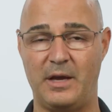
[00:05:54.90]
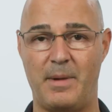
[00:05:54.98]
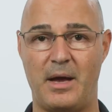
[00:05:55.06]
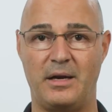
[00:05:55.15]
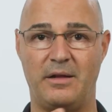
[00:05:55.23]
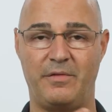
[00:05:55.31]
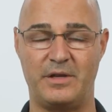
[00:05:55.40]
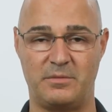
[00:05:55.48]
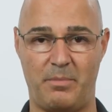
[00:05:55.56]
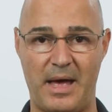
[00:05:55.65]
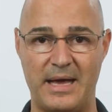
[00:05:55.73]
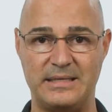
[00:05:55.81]
about it, if the
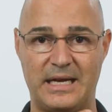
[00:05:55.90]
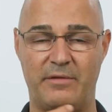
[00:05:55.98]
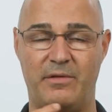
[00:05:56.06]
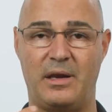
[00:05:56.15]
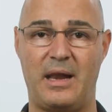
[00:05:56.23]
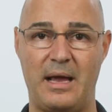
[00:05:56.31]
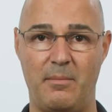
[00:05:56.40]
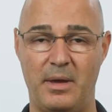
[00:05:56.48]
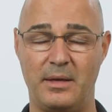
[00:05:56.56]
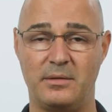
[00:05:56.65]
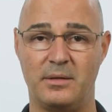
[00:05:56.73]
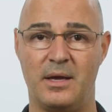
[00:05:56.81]
spine's out of
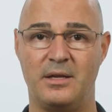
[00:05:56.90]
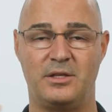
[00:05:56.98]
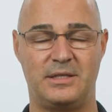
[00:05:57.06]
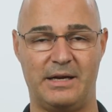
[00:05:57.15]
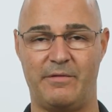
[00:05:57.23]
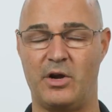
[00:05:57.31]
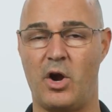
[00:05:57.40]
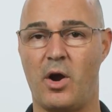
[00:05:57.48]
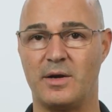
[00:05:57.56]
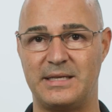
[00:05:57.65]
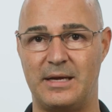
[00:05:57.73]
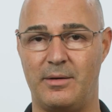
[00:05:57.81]
alignment, just like if a
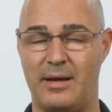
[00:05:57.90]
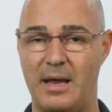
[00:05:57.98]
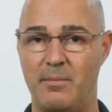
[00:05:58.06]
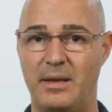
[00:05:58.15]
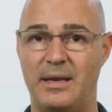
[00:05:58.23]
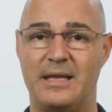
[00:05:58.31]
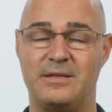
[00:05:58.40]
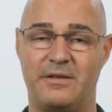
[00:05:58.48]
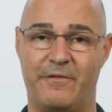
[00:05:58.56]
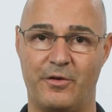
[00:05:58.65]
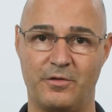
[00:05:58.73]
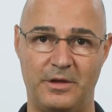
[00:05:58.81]
car's out of alignment, it, the
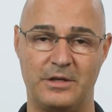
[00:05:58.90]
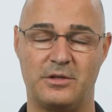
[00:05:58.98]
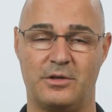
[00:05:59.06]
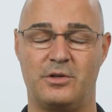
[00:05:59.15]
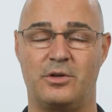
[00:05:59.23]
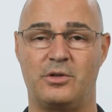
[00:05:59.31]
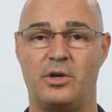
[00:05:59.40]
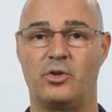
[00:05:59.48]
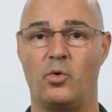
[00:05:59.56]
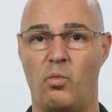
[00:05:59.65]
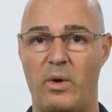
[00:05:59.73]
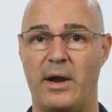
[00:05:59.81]
first things that's going to start
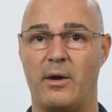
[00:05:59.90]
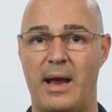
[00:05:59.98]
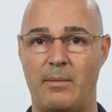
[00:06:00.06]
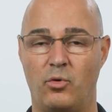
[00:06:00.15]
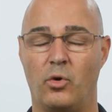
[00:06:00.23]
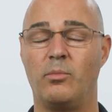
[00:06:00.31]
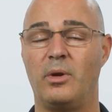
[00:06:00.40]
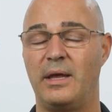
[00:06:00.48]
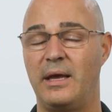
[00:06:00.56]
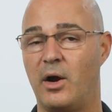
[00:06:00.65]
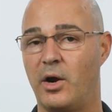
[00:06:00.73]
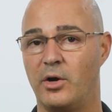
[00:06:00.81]
to wear
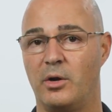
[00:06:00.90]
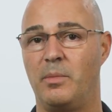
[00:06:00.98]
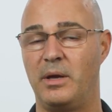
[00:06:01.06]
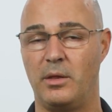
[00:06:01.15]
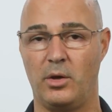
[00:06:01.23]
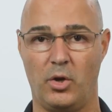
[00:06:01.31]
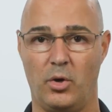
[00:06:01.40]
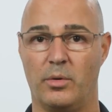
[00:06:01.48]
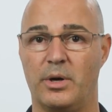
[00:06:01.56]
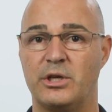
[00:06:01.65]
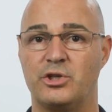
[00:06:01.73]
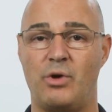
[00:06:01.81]
abnormally are going to be the
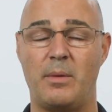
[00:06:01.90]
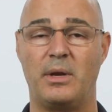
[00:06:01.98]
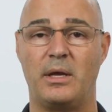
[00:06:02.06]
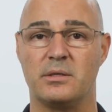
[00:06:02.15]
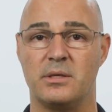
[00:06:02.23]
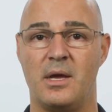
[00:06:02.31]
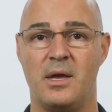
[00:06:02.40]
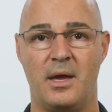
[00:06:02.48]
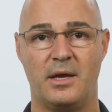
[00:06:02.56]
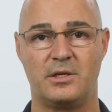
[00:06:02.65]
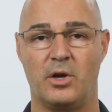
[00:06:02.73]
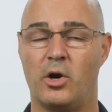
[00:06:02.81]
lower extremities.
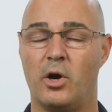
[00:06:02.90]
You start